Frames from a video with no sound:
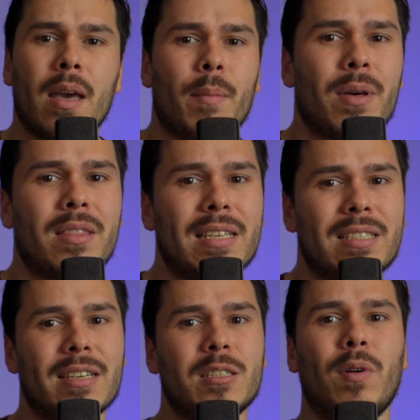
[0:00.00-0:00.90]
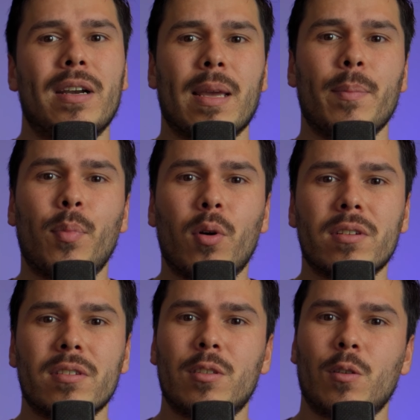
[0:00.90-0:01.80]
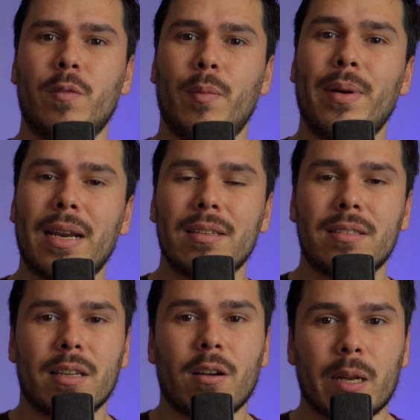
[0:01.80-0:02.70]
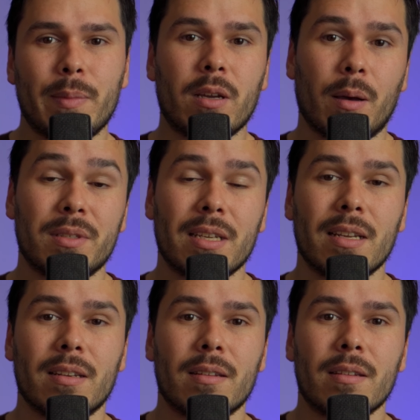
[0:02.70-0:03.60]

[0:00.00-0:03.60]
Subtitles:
But this is where the importance of a balanced economy comes in.